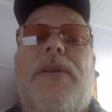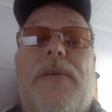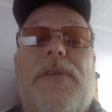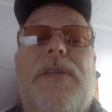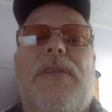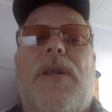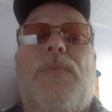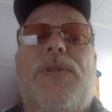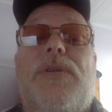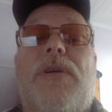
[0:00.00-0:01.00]
Another thing that I
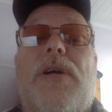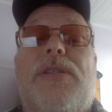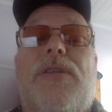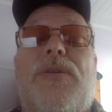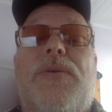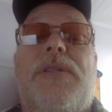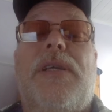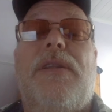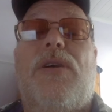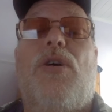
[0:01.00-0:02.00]
want you guys to do is,
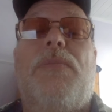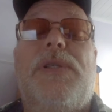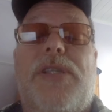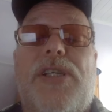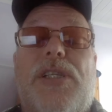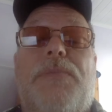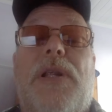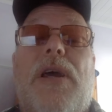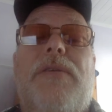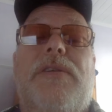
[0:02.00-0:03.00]
in the comment section
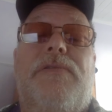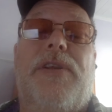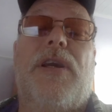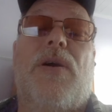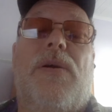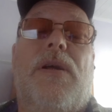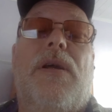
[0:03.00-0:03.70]
below this video,